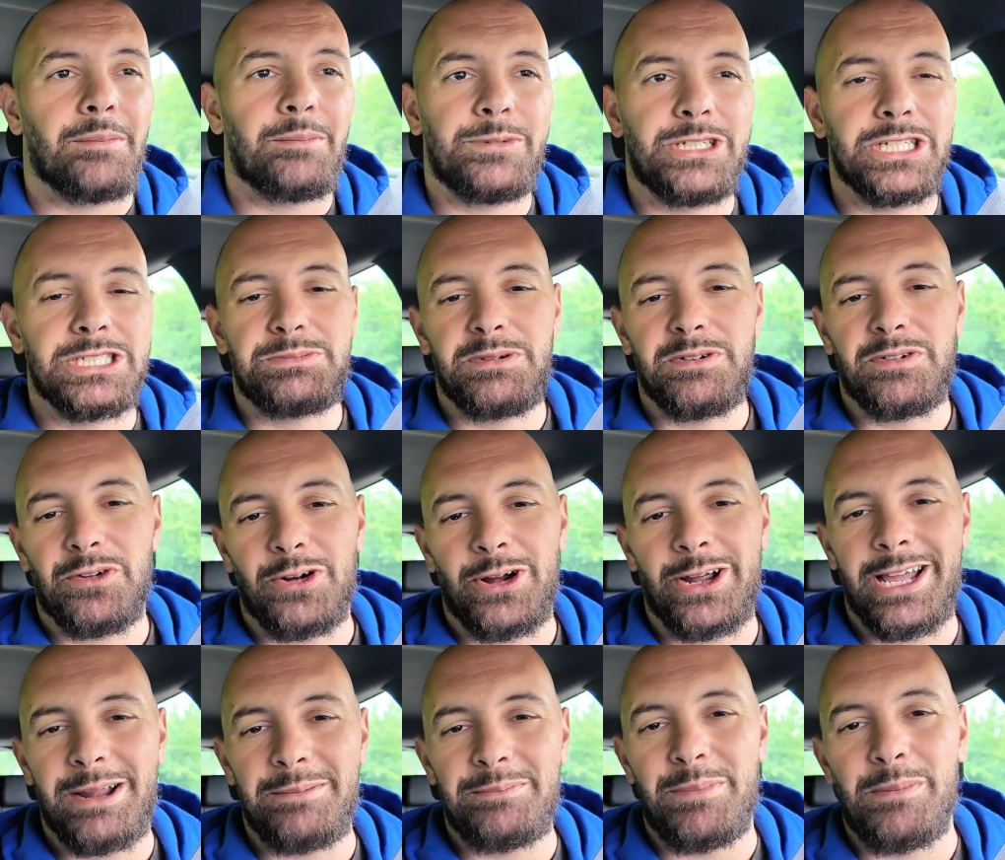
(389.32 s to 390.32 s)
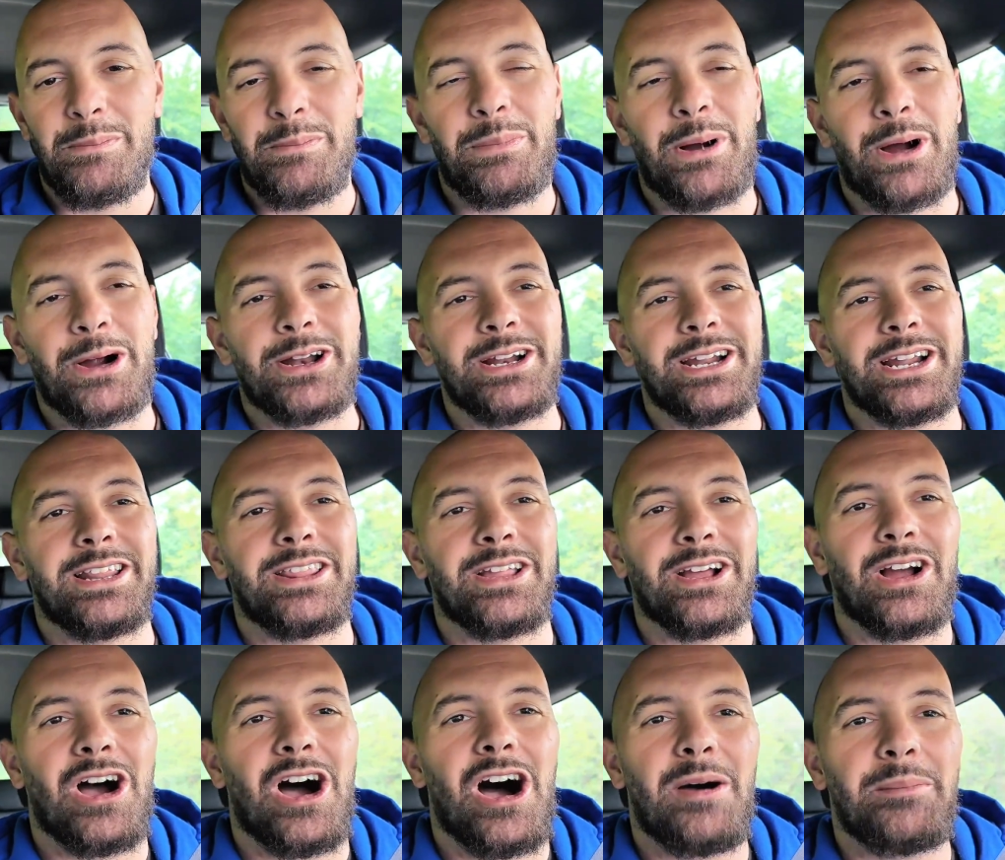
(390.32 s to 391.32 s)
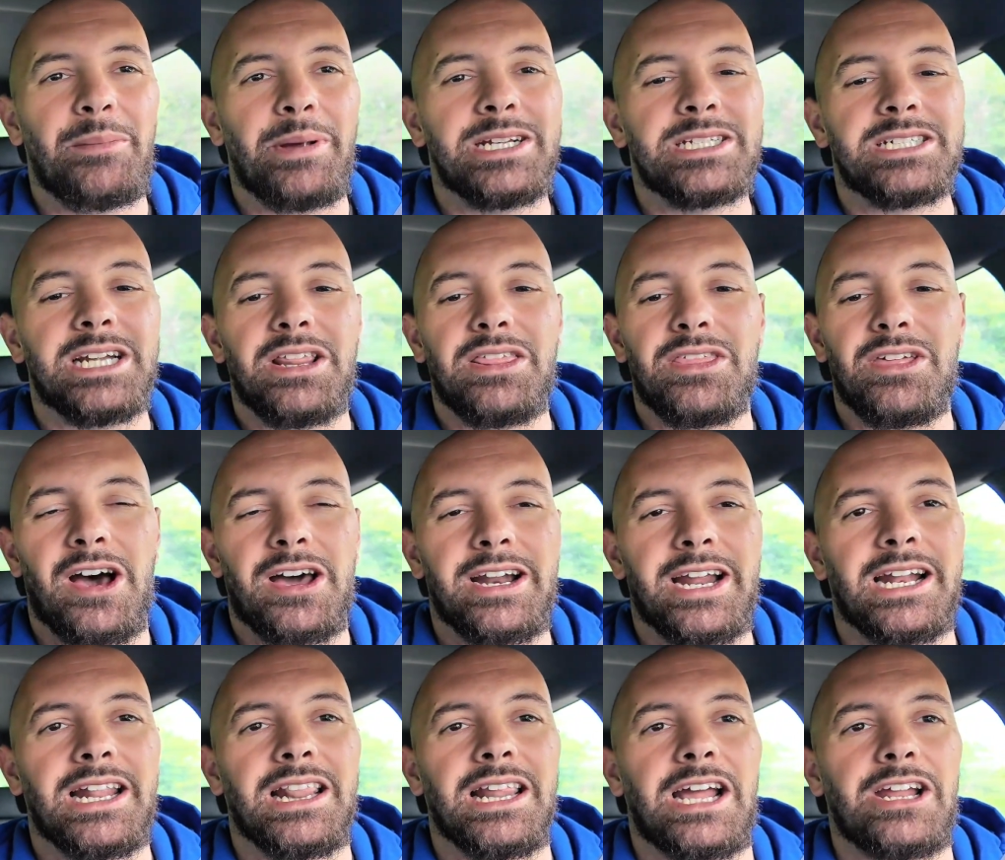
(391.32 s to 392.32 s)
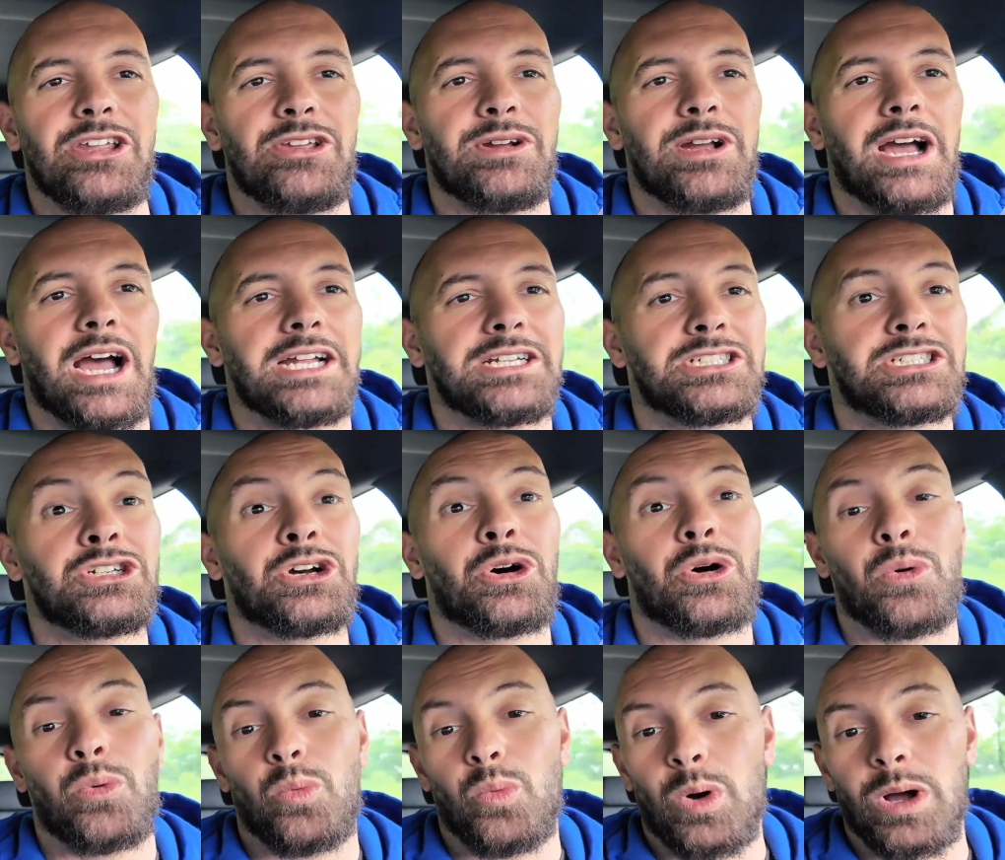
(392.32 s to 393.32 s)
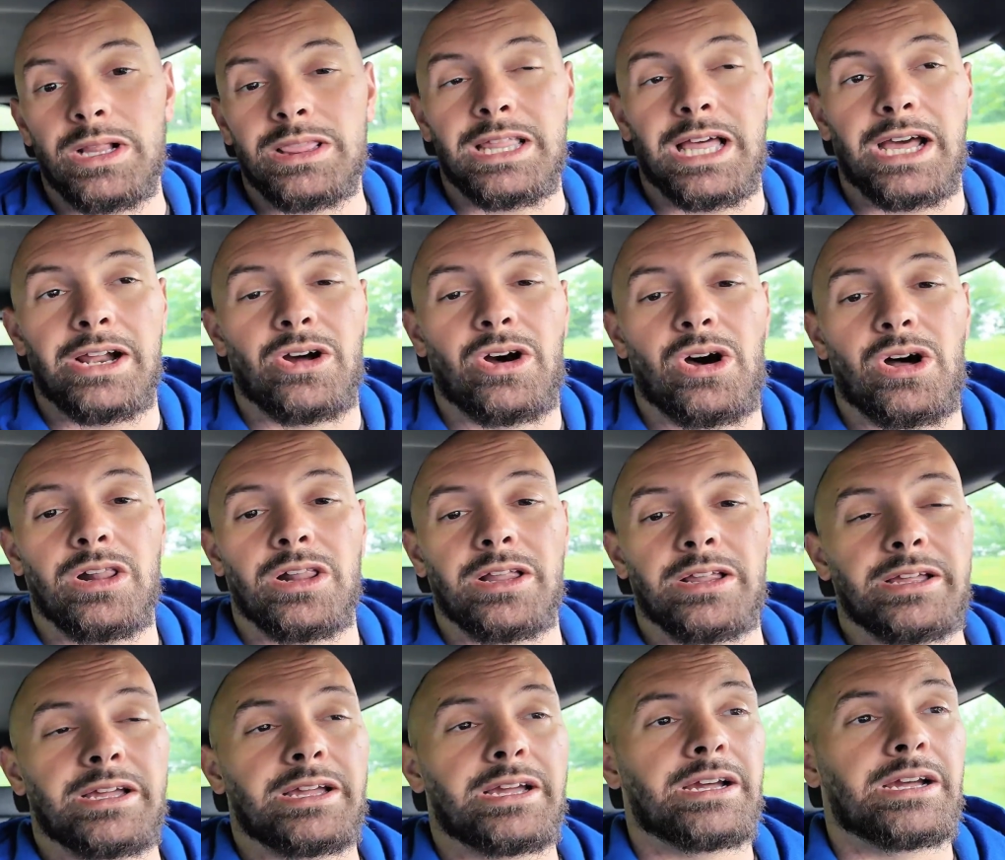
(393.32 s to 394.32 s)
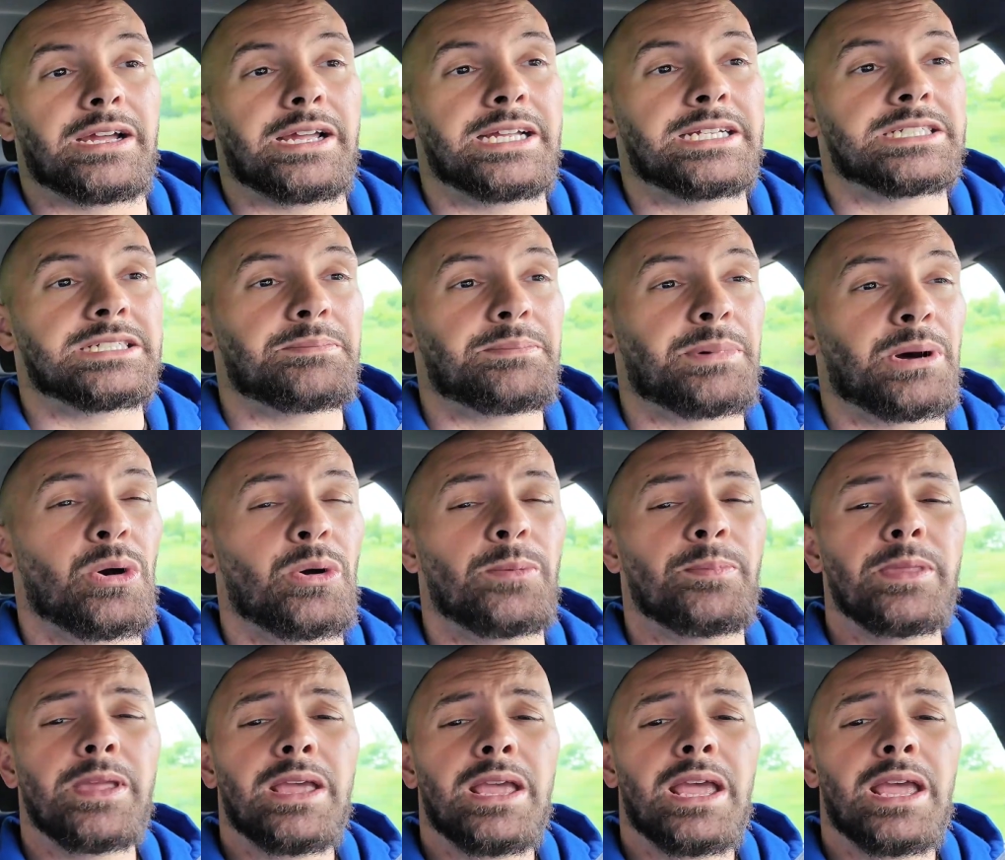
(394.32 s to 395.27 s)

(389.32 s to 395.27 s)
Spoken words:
just before I get bombarded in the comments, I thought I'd let you guys know what that all is about.